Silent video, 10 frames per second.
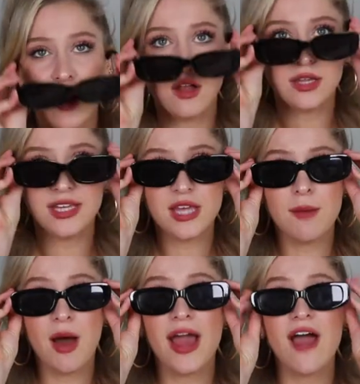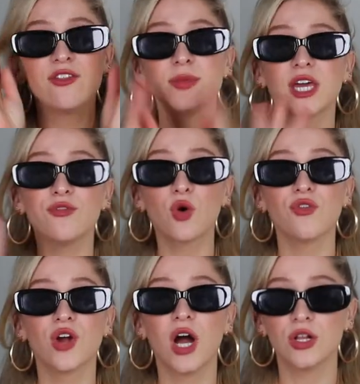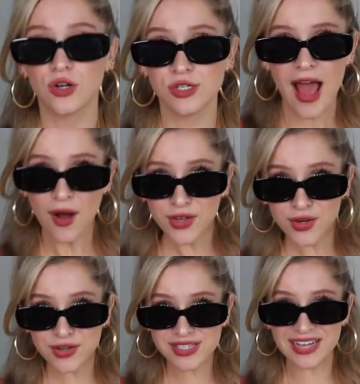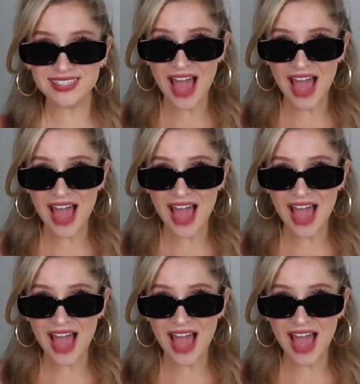I'll link them. I have them in like 4 different colors. How cute is this?